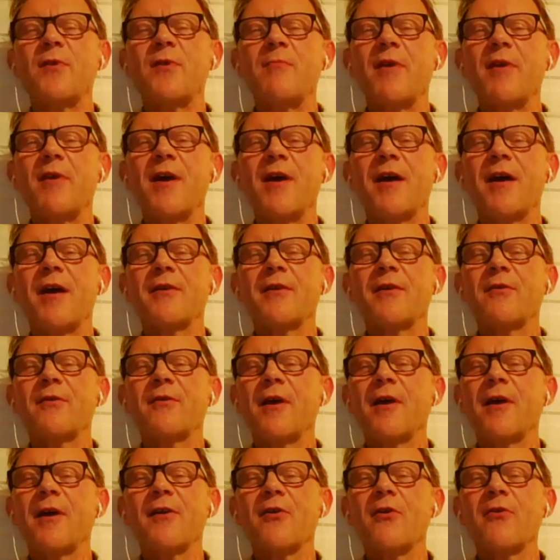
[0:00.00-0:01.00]
with me, I
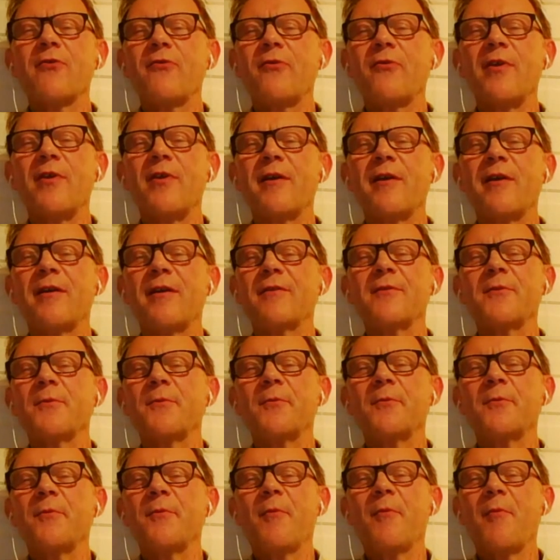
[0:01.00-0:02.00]
can't
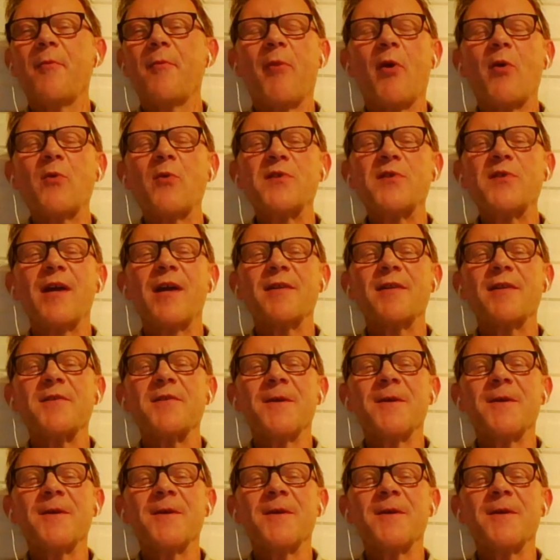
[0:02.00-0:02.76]
really oppose that.